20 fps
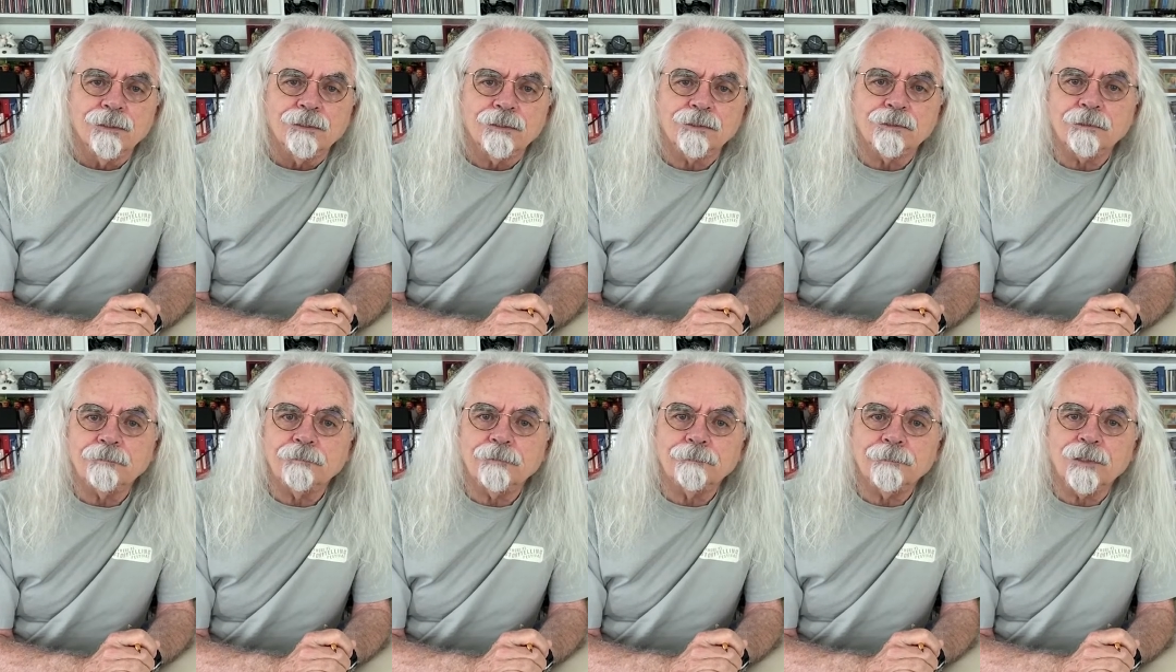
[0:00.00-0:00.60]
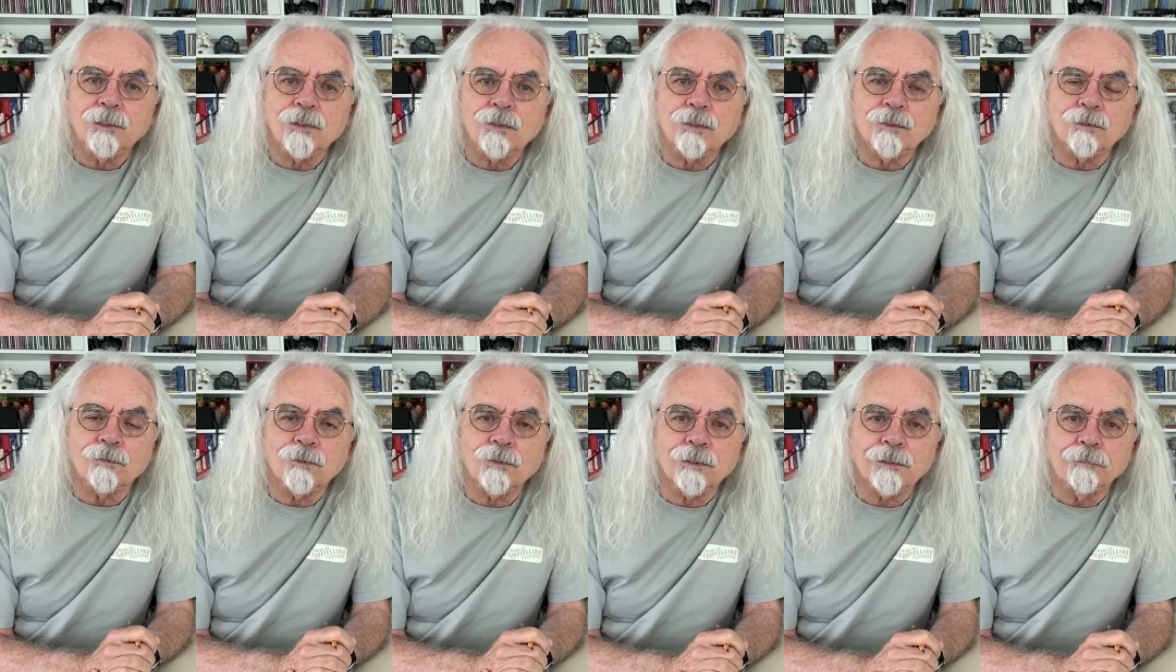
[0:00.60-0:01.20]
to some of my
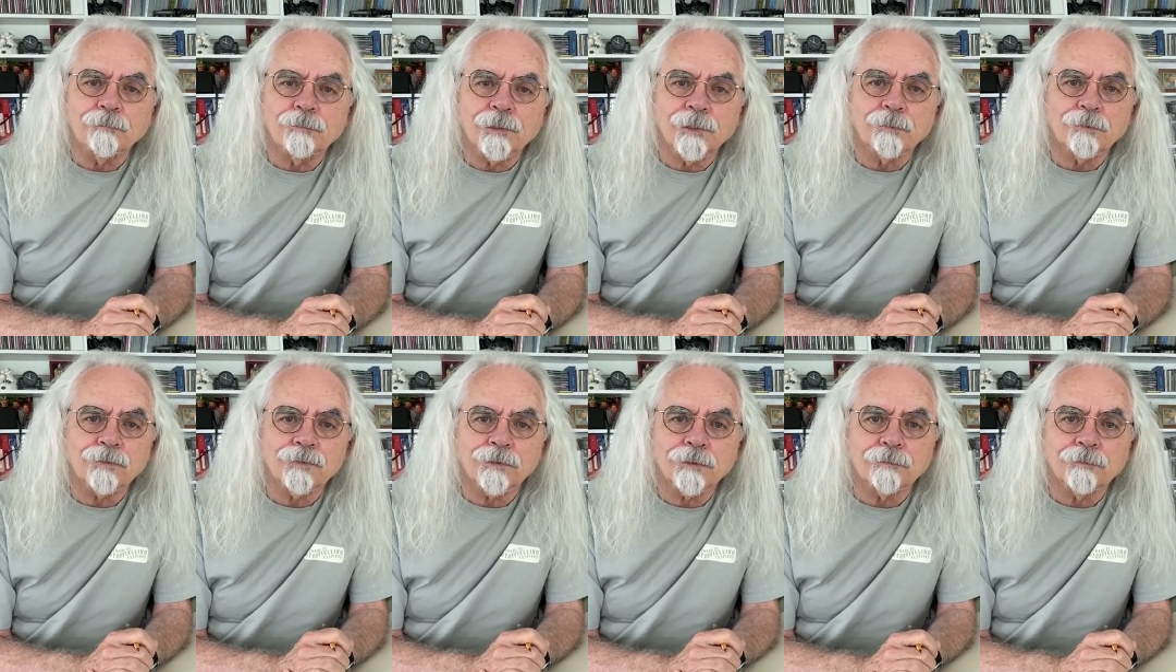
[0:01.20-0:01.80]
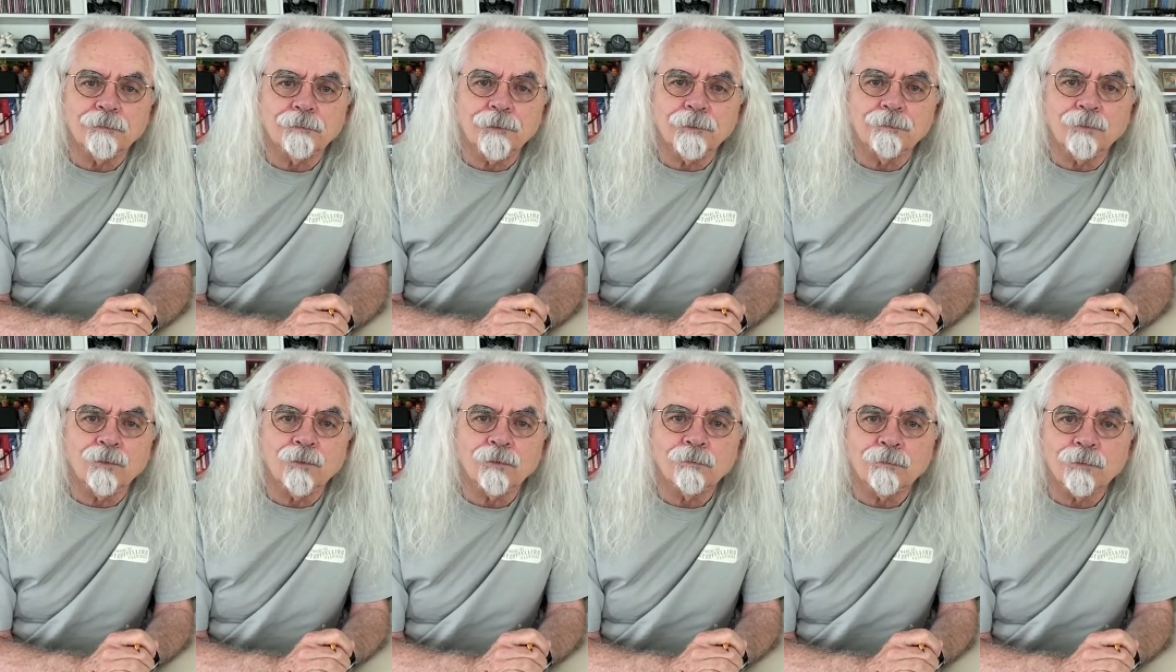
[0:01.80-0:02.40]
artwork, and people seem to be
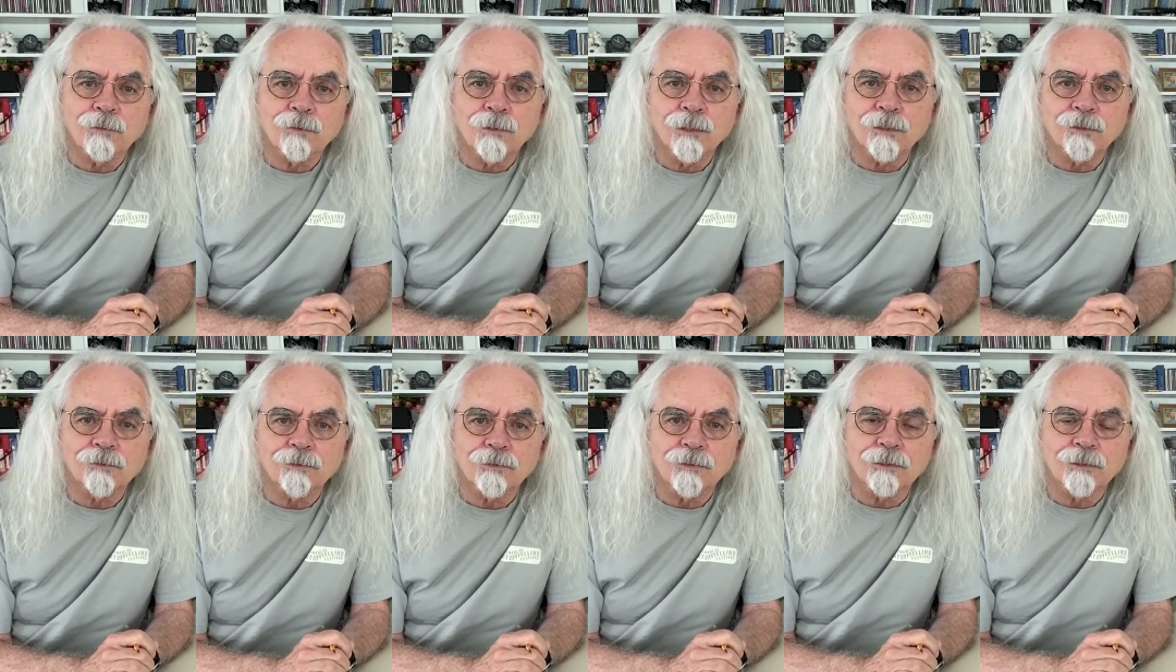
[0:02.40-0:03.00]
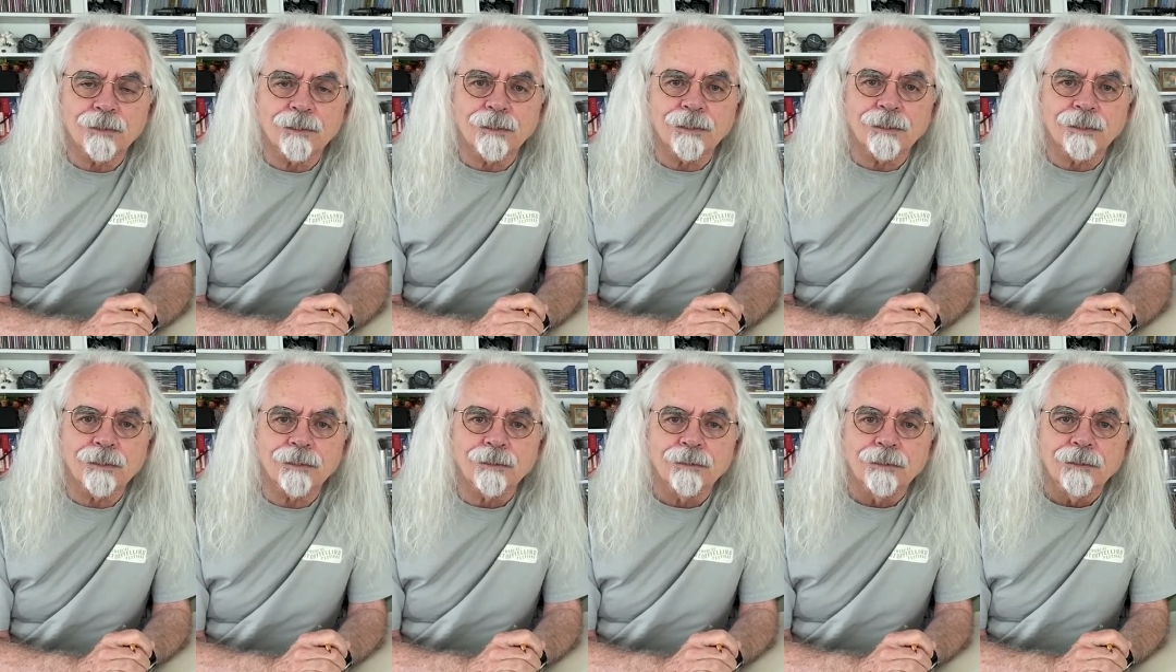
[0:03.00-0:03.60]
more and more interested in
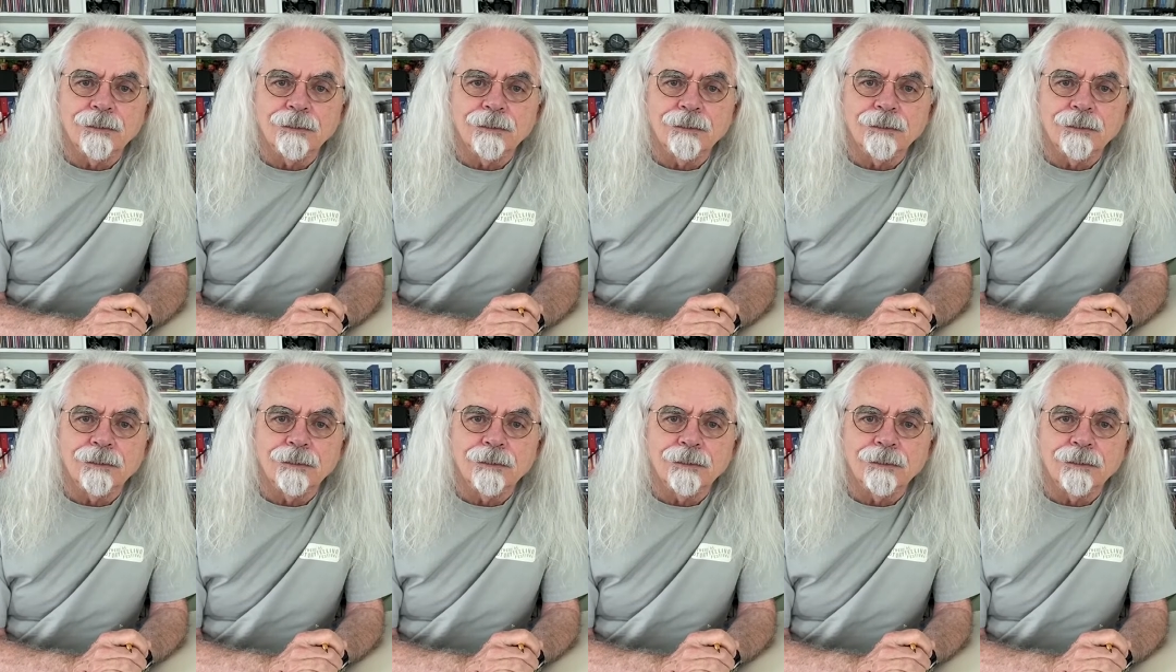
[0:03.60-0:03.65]
it.